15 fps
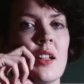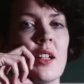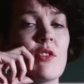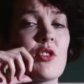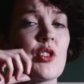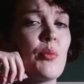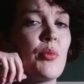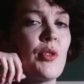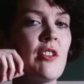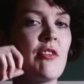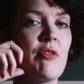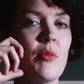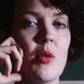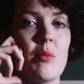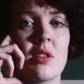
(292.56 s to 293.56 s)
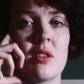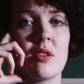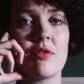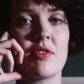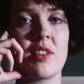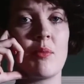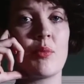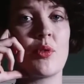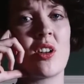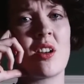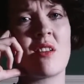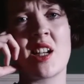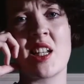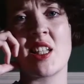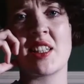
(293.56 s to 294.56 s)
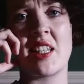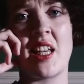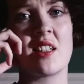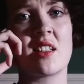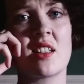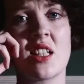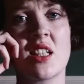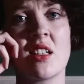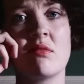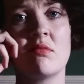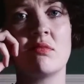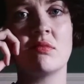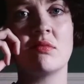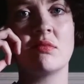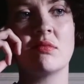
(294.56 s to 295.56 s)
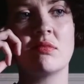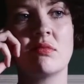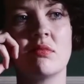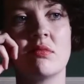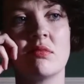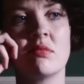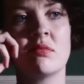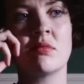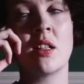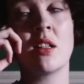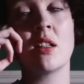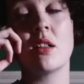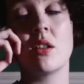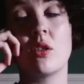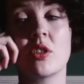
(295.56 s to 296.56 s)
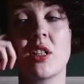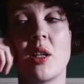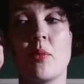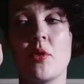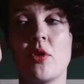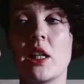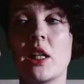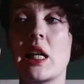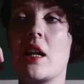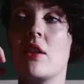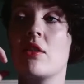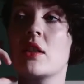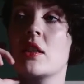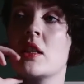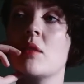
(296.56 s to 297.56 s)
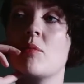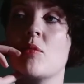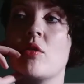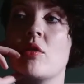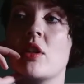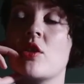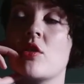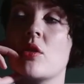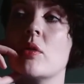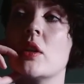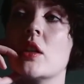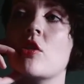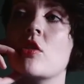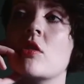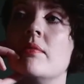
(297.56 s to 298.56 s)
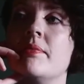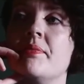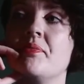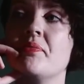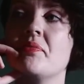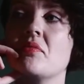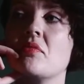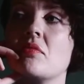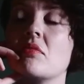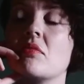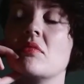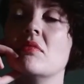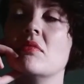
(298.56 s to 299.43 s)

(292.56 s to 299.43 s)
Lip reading: They embrace it with a giant bear hug. They even call out Cthulhu several times during the game, making you